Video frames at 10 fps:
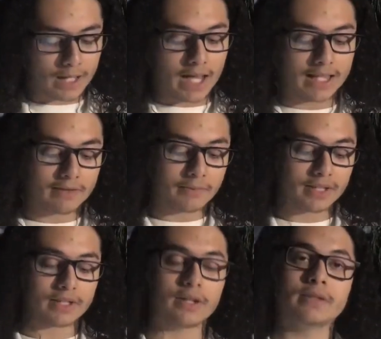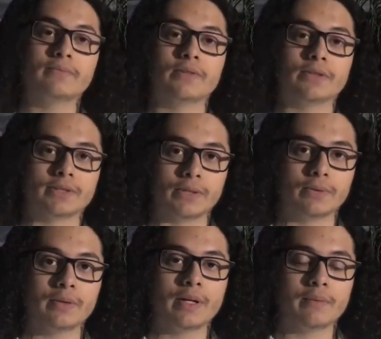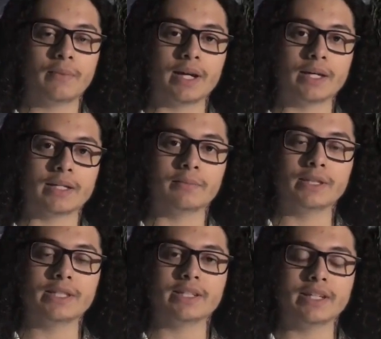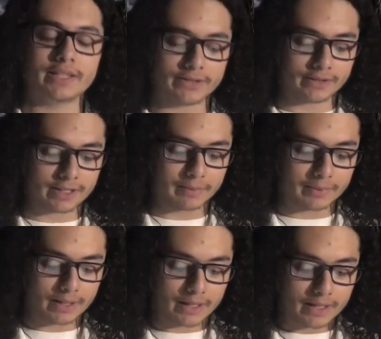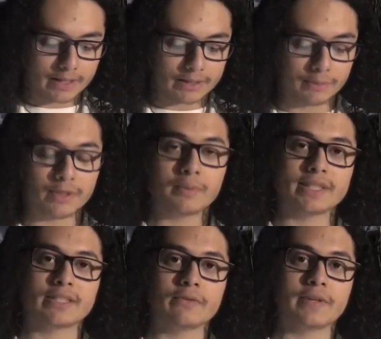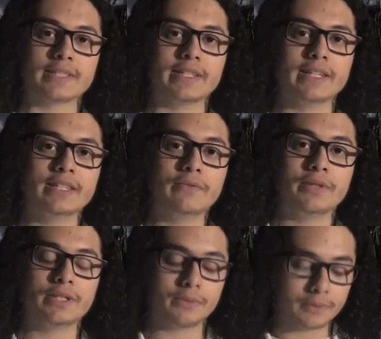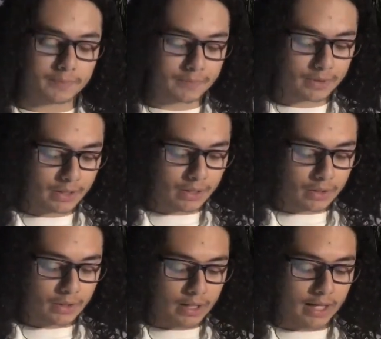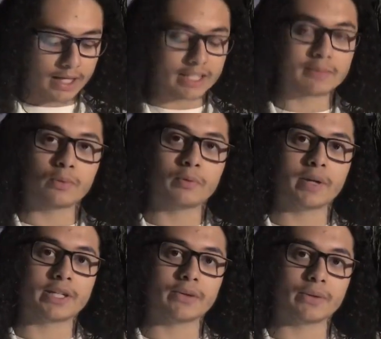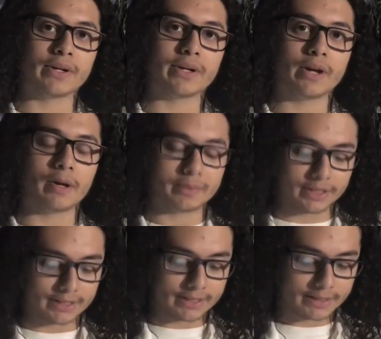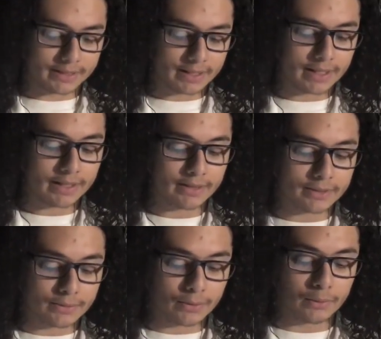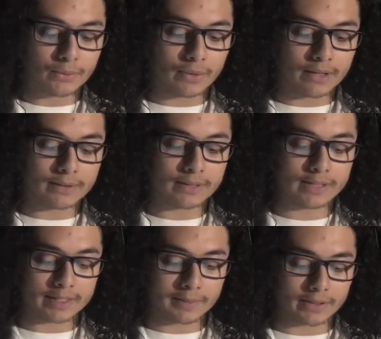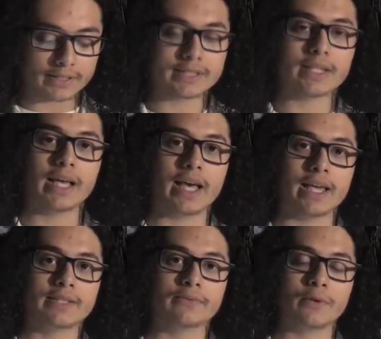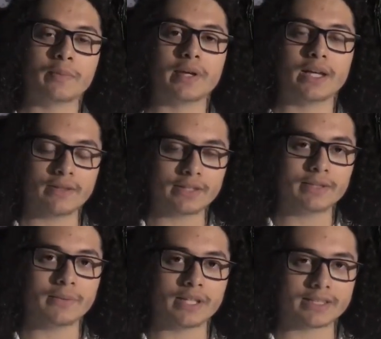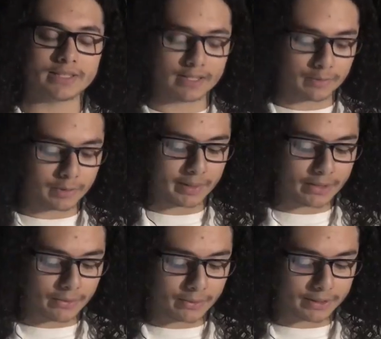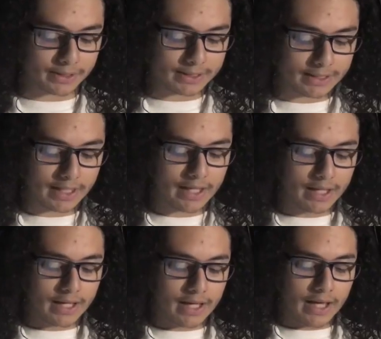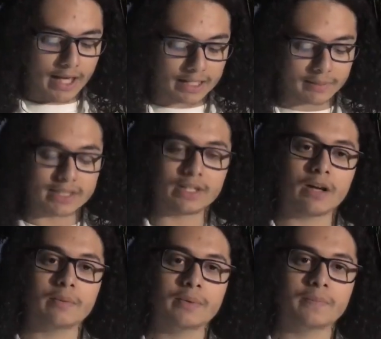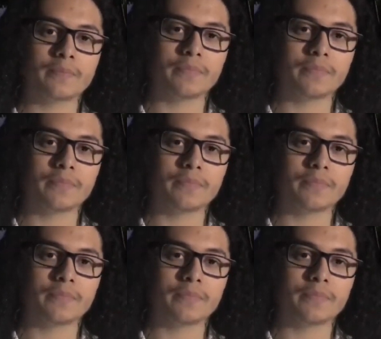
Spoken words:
I left my comfort zone by completing an internship to build myself as an individual and explore my career options. Throughout the experience, I had to form a healthy relationship with my coworkers as my job